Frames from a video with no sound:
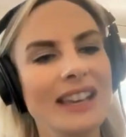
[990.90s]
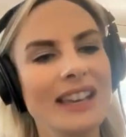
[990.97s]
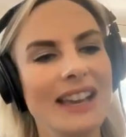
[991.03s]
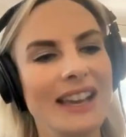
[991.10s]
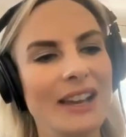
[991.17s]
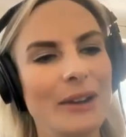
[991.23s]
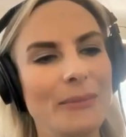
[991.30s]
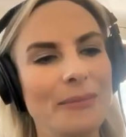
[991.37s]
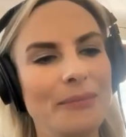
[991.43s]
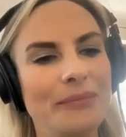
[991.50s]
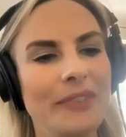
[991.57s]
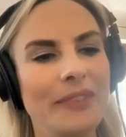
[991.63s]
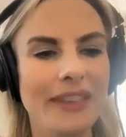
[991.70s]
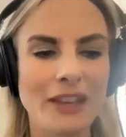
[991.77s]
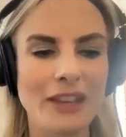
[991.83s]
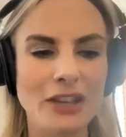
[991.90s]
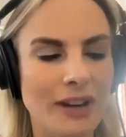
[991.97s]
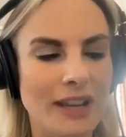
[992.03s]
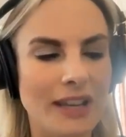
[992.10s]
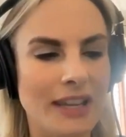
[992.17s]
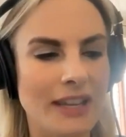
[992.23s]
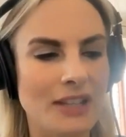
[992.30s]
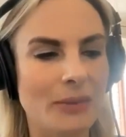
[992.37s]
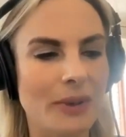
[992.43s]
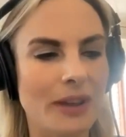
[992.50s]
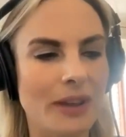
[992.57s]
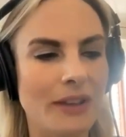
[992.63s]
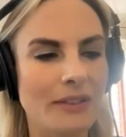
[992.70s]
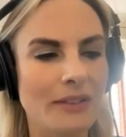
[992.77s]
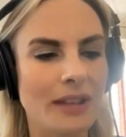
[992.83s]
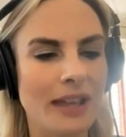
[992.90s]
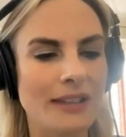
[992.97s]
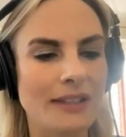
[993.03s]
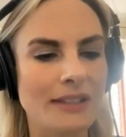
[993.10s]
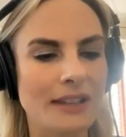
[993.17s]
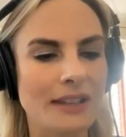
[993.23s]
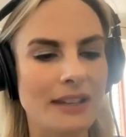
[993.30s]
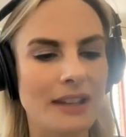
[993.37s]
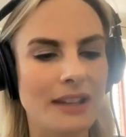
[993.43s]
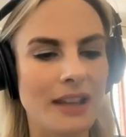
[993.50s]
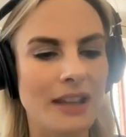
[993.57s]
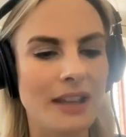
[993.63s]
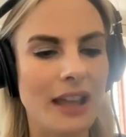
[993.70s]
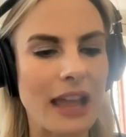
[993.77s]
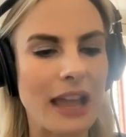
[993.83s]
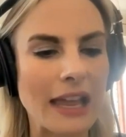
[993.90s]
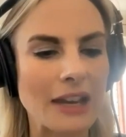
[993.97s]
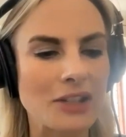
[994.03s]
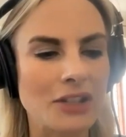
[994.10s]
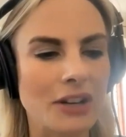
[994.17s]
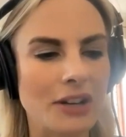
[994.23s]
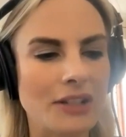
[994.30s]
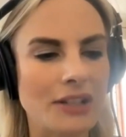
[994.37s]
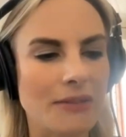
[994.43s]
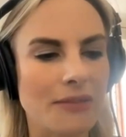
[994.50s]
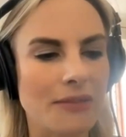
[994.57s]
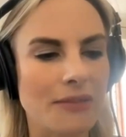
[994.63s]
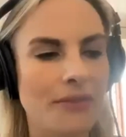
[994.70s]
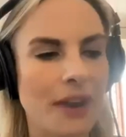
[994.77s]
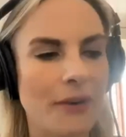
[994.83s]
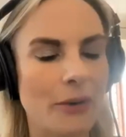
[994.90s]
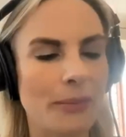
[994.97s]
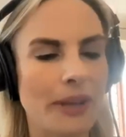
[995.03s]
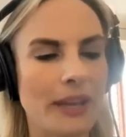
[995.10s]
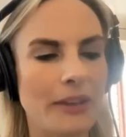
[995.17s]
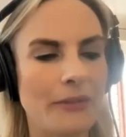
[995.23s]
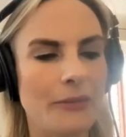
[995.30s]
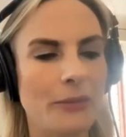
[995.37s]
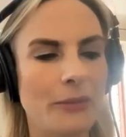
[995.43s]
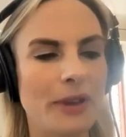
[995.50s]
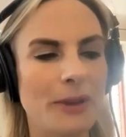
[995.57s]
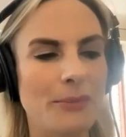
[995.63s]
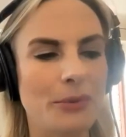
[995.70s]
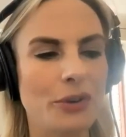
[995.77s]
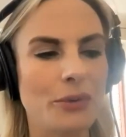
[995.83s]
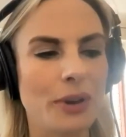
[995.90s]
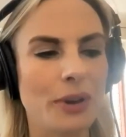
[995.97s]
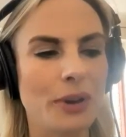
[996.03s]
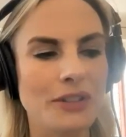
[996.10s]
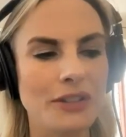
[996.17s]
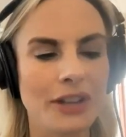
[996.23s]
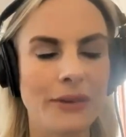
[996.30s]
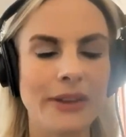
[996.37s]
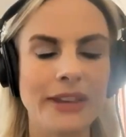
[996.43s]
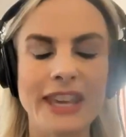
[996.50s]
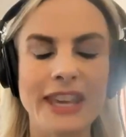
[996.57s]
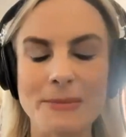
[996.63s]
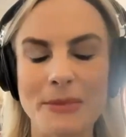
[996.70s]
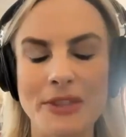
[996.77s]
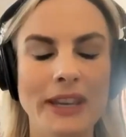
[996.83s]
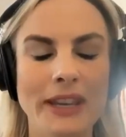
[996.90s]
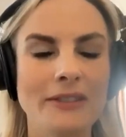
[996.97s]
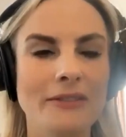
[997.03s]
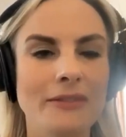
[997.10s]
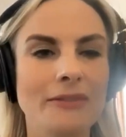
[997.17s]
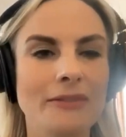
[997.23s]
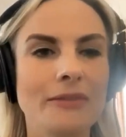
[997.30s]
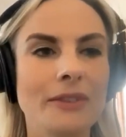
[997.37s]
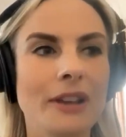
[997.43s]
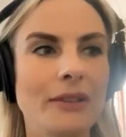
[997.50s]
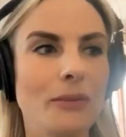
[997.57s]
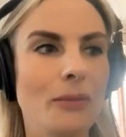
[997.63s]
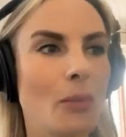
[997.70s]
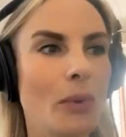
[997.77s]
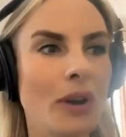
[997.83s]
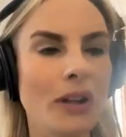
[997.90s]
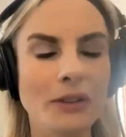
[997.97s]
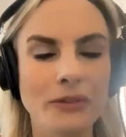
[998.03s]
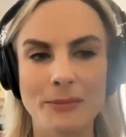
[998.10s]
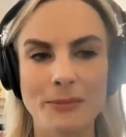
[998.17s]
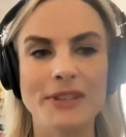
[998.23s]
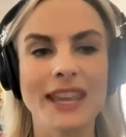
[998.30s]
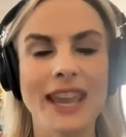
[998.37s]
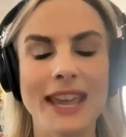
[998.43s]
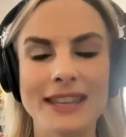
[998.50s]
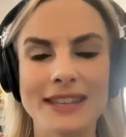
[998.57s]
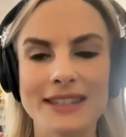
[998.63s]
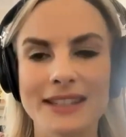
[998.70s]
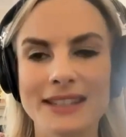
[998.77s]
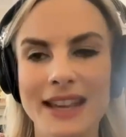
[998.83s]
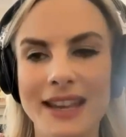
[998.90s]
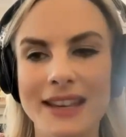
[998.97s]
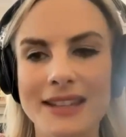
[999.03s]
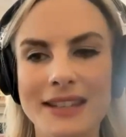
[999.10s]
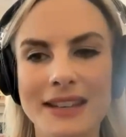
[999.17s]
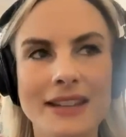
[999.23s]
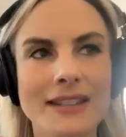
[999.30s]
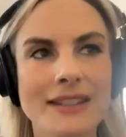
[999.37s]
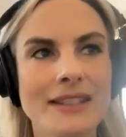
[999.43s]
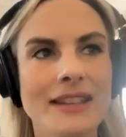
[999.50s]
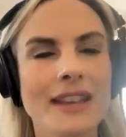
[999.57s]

They use Reiki as well as a adjunctive therapy for people who are undergoing chemotherapy in world famous cancer centres.